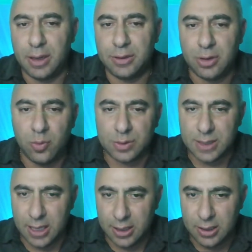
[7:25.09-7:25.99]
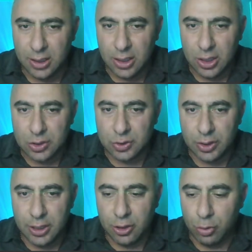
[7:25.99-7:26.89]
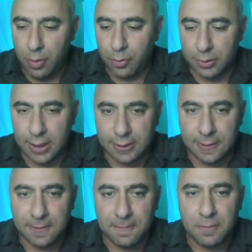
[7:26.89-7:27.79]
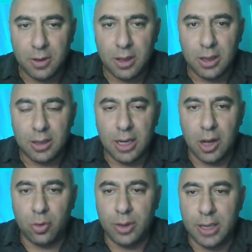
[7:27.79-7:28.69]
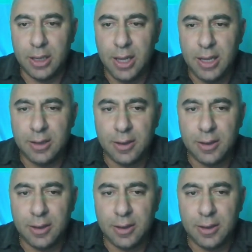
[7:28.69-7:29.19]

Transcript: e3 was hanging, so it needed to be protected. Now rook a8,